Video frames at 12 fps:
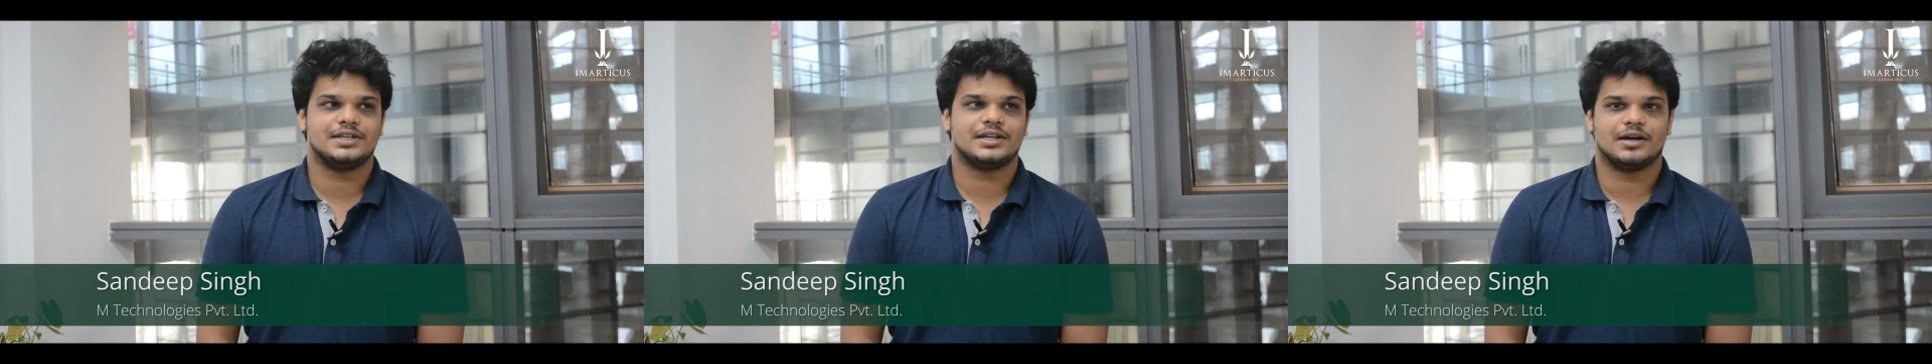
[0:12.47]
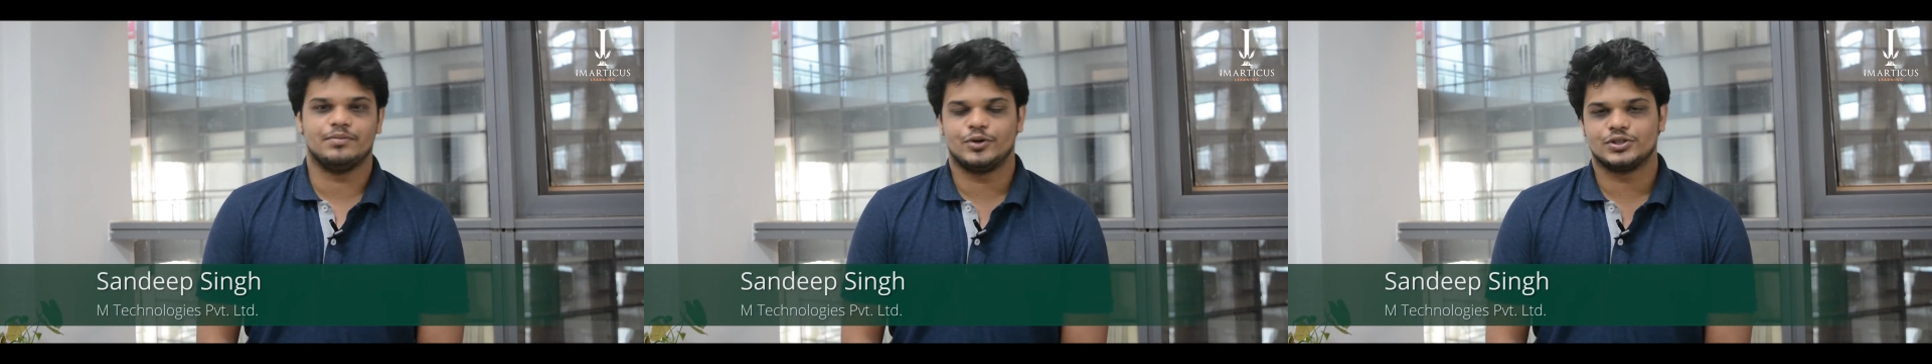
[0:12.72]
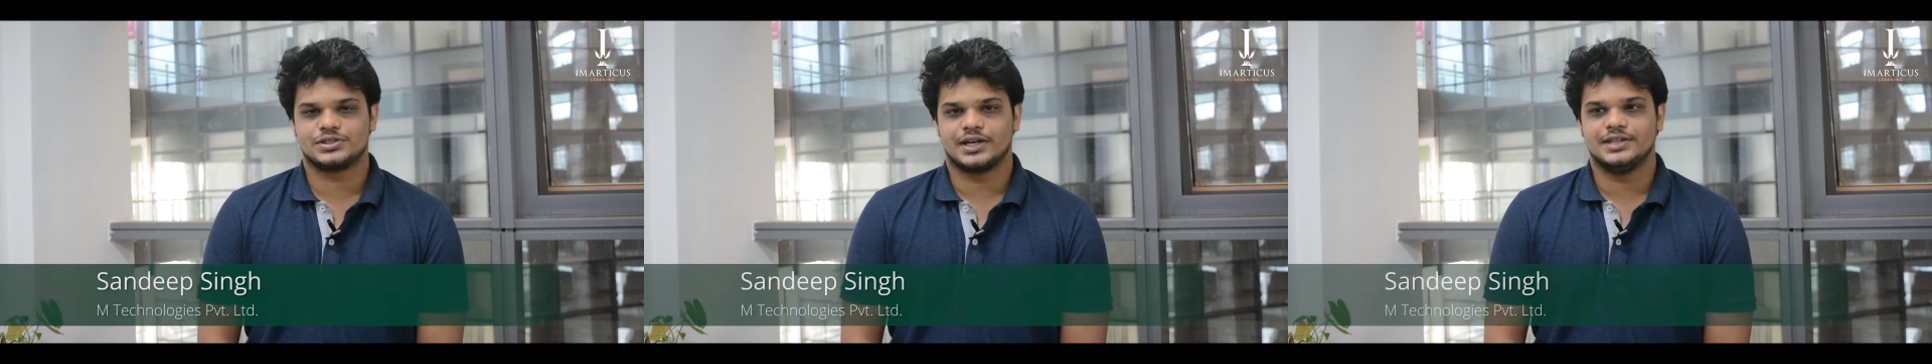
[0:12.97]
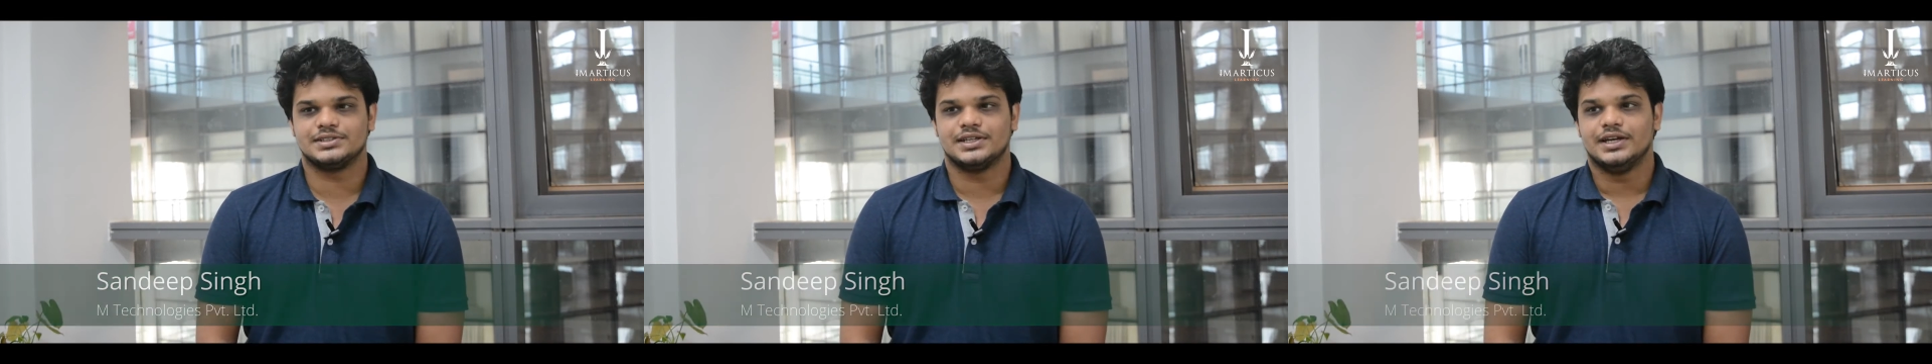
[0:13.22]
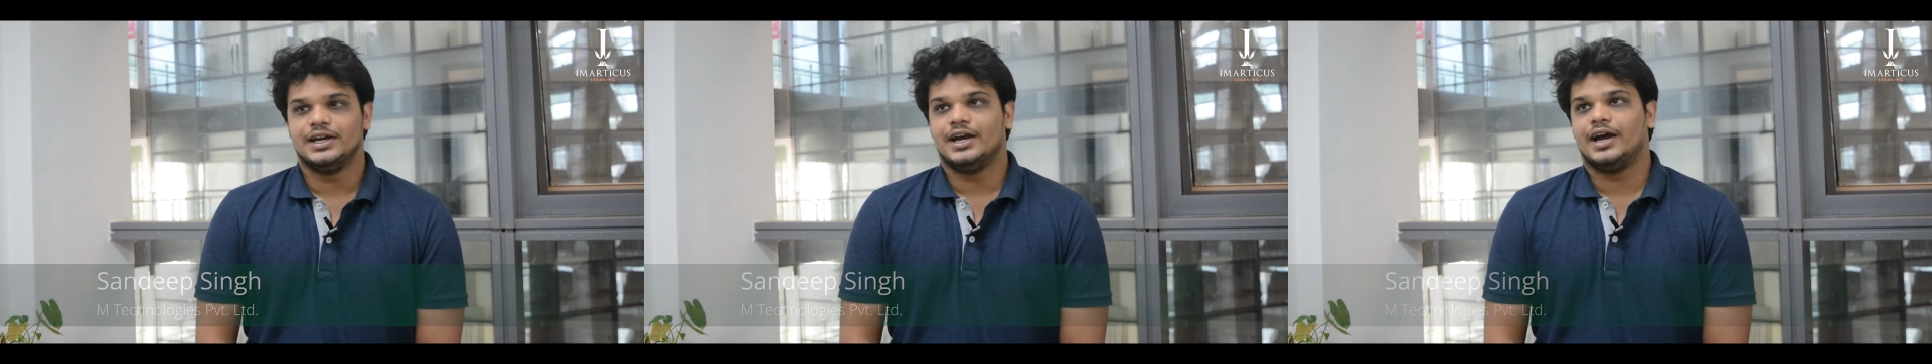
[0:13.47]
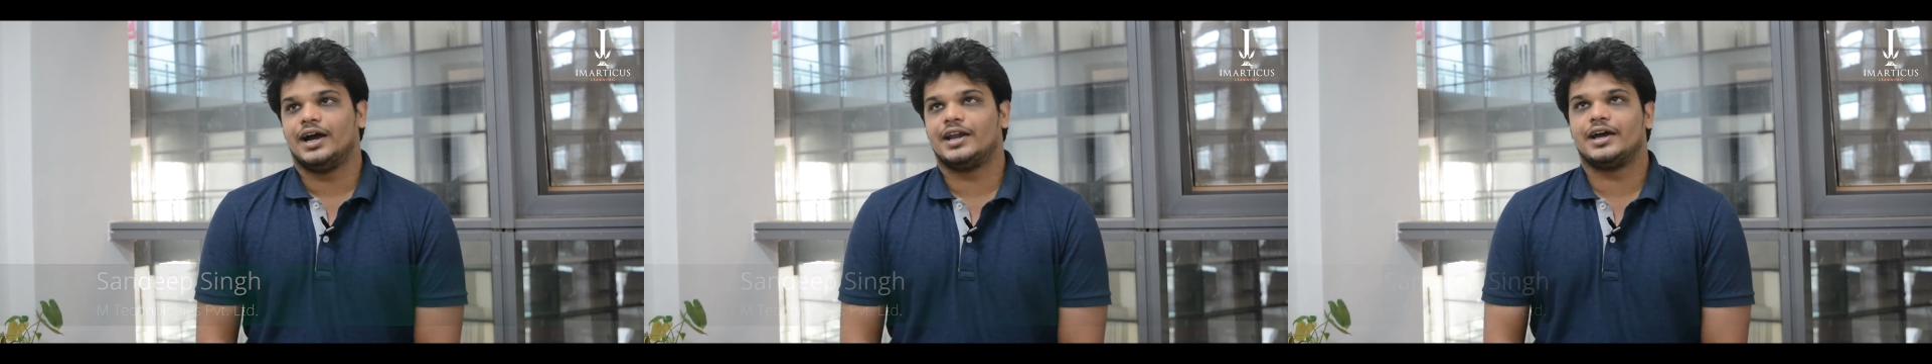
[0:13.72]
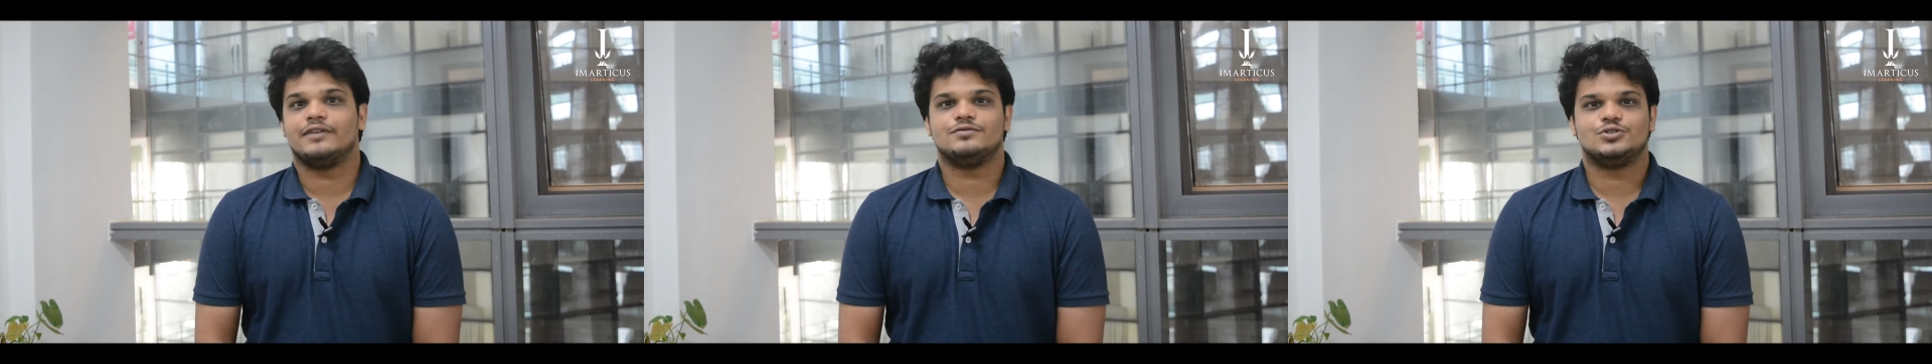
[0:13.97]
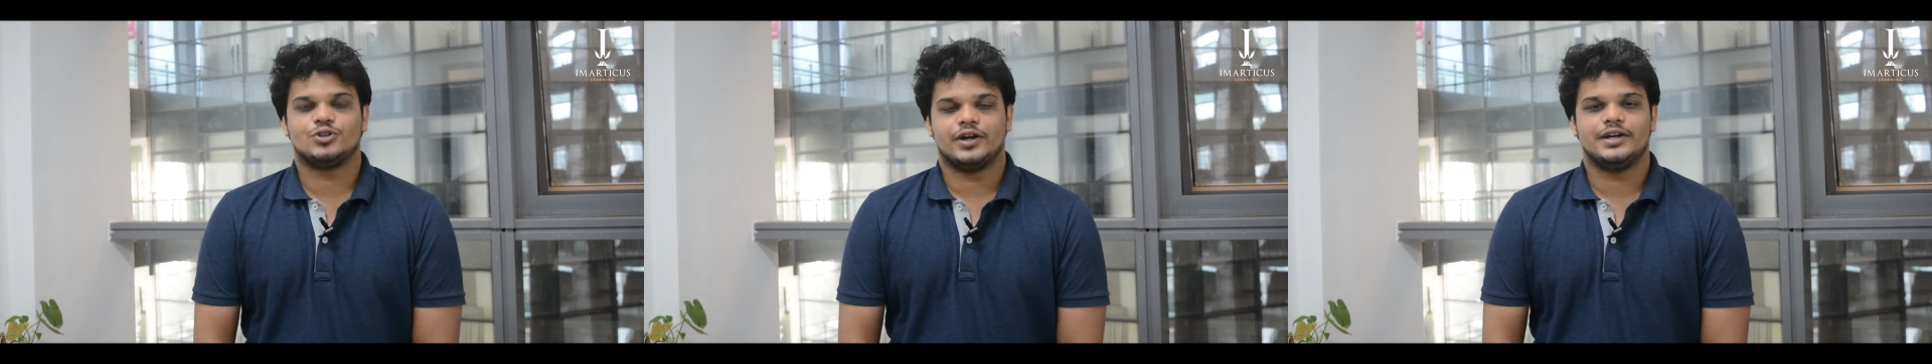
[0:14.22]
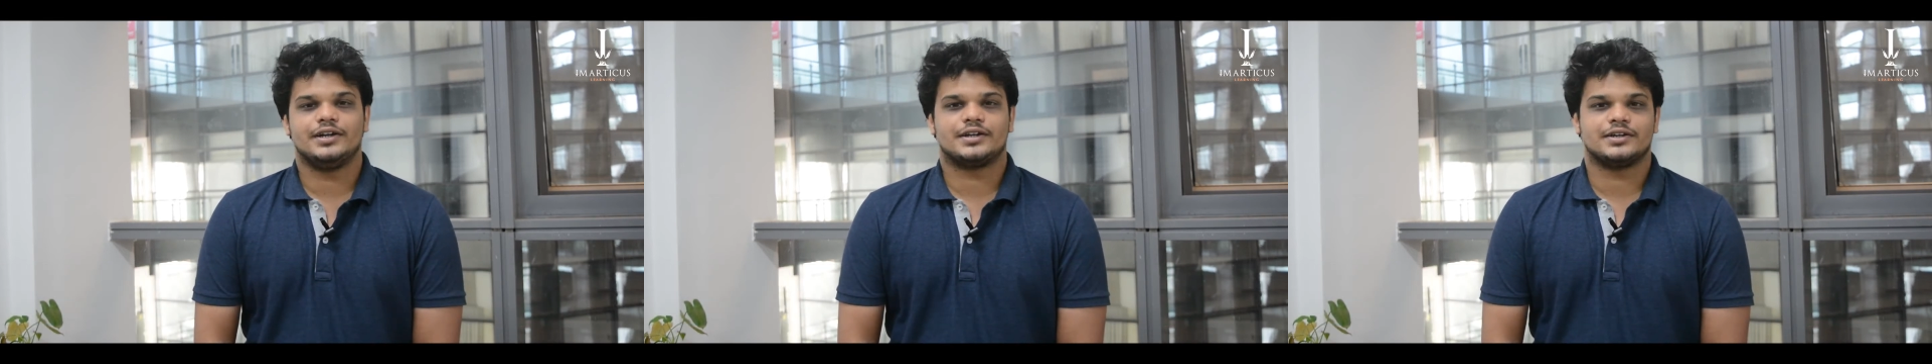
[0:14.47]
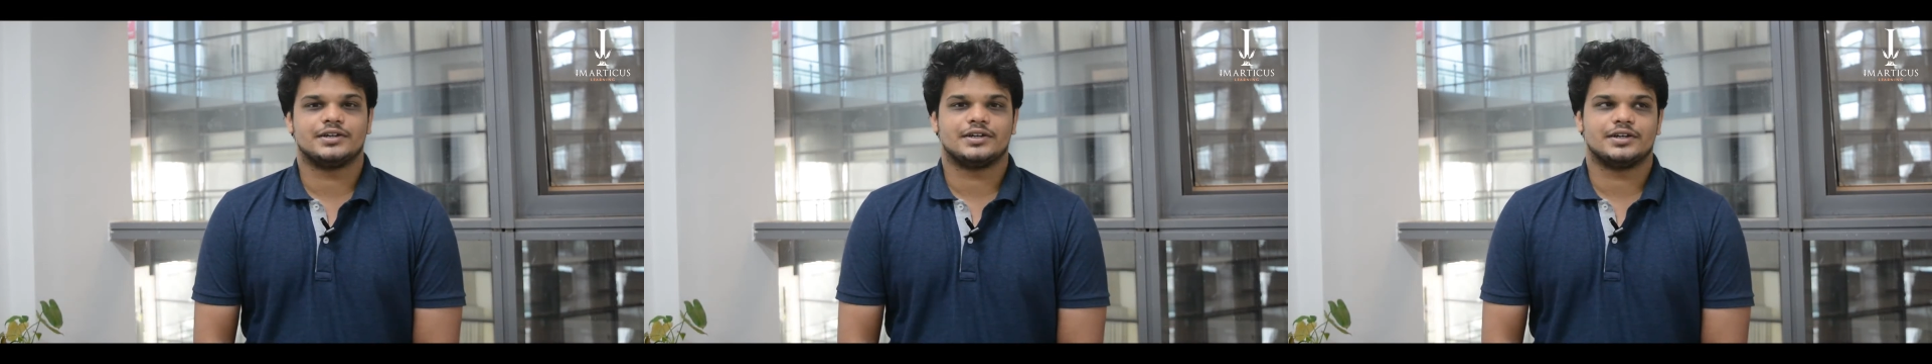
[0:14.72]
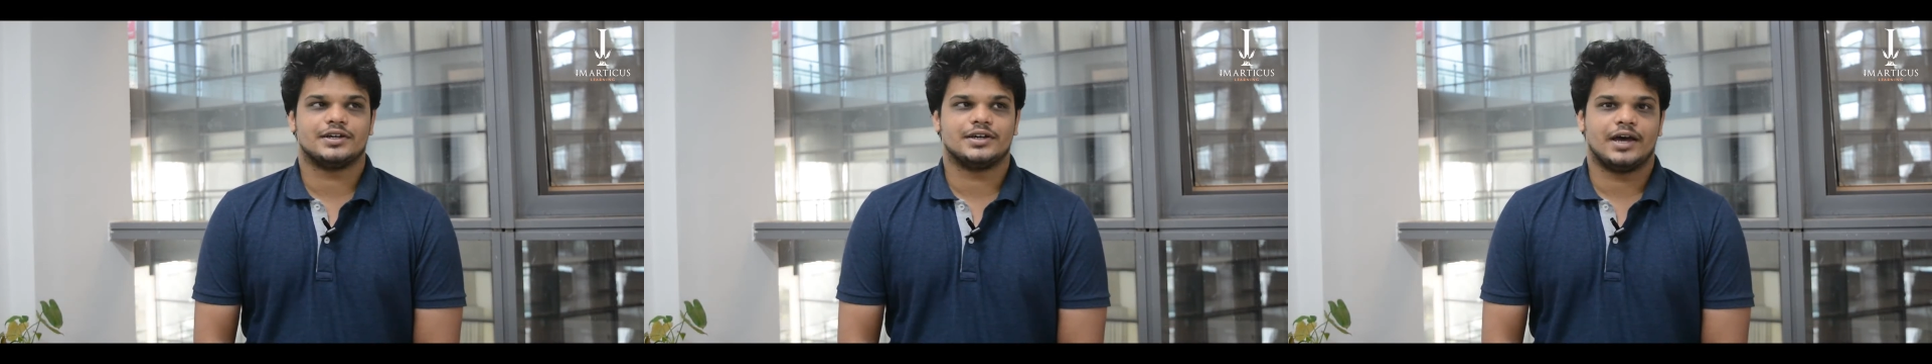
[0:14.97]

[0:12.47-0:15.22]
in Computer Science and I have joined uh,